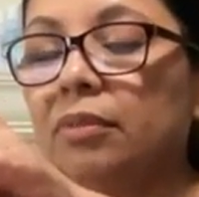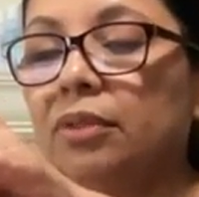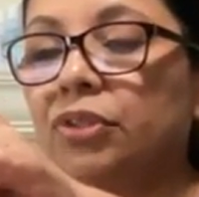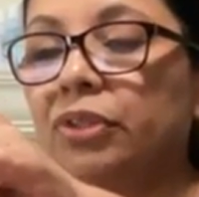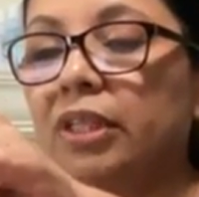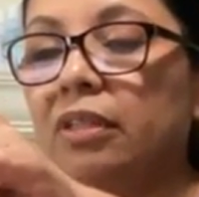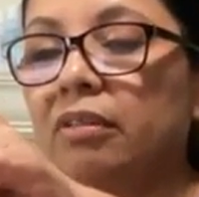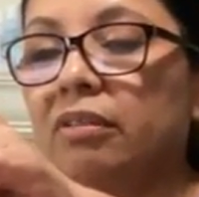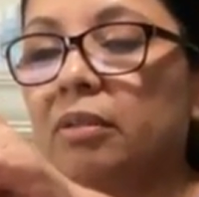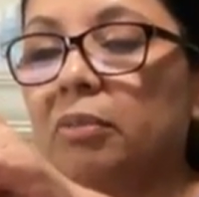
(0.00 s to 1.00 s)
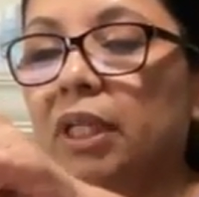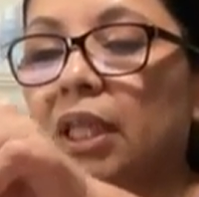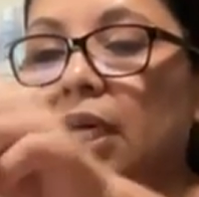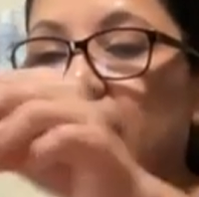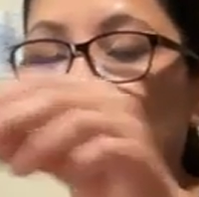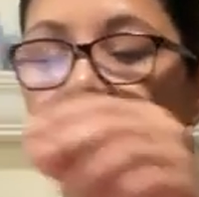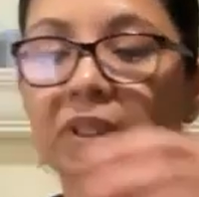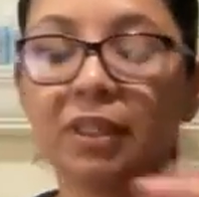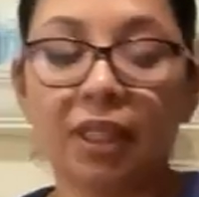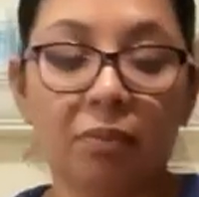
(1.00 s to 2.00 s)
Street or something like that. What
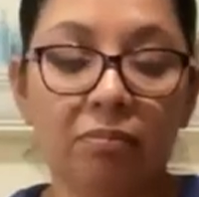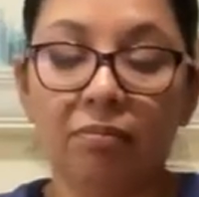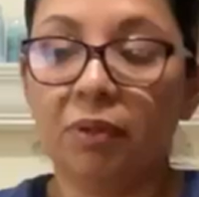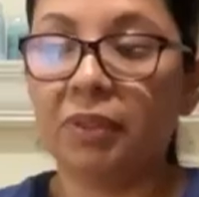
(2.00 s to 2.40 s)
was his name?